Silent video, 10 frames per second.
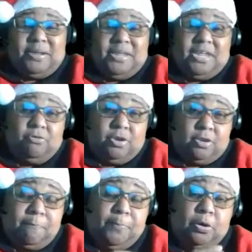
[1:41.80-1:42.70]

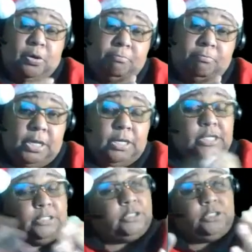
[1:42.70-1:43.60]
period on blame.
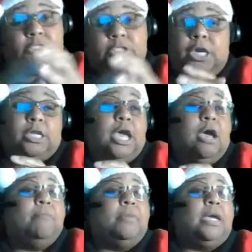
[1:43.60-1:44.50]
Let's just check it
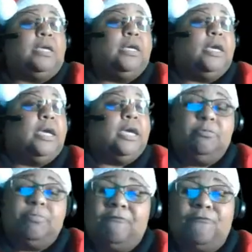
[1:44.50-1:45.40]
out, man.
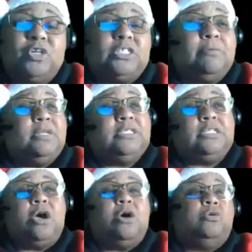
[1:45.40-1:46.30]
It's about 14 minutes
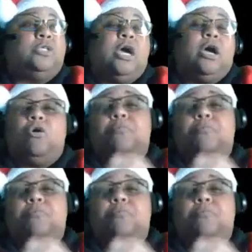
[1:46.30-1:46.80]
long. Y'all